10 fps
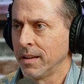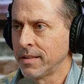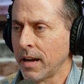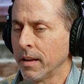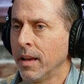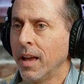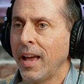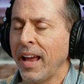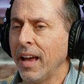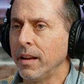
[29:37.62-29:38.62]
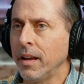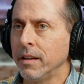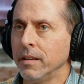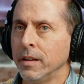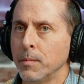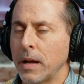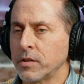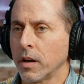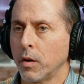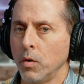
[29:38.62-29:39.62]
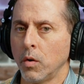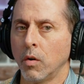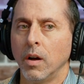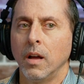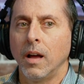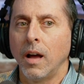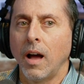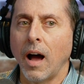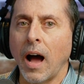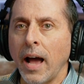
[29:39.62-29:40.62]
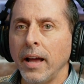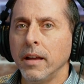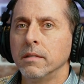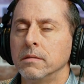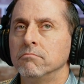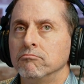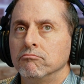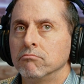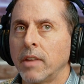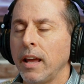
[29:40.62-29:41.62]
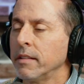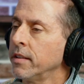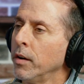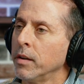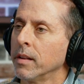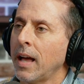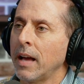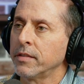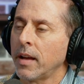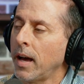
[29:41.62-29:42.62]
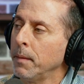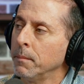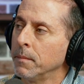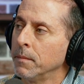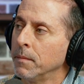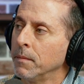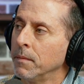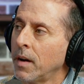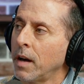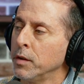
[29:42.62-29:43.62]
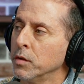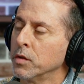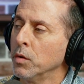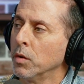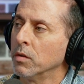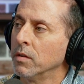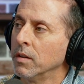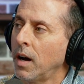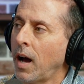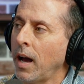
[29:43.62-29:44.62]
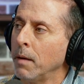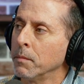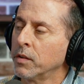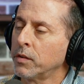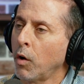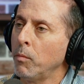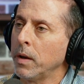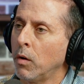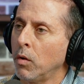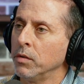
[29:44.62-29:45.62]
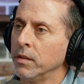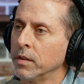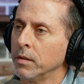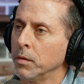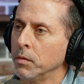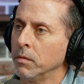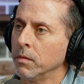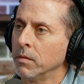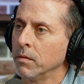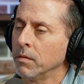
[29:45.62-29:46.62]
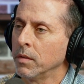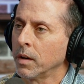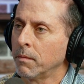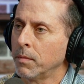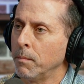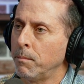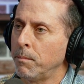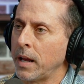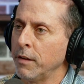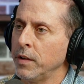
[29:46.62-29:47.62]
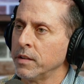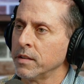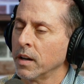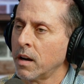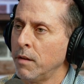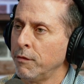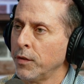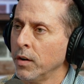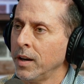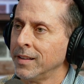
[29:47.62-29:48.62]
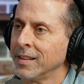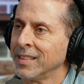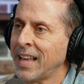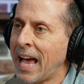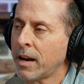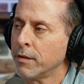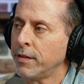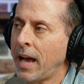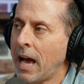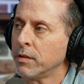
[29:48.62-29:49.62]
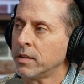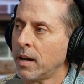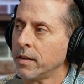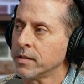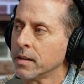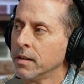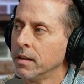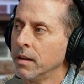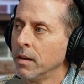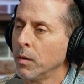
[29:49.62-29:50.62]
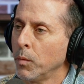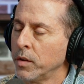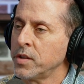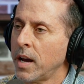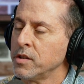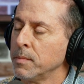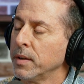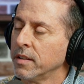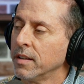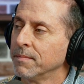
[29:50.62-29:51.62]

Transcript: Exactly. And you mentioned Google. I can't tell you the last time I've used Google. I am so beholden to the benefits and the comfort and the lack of advertising with ChatGPT.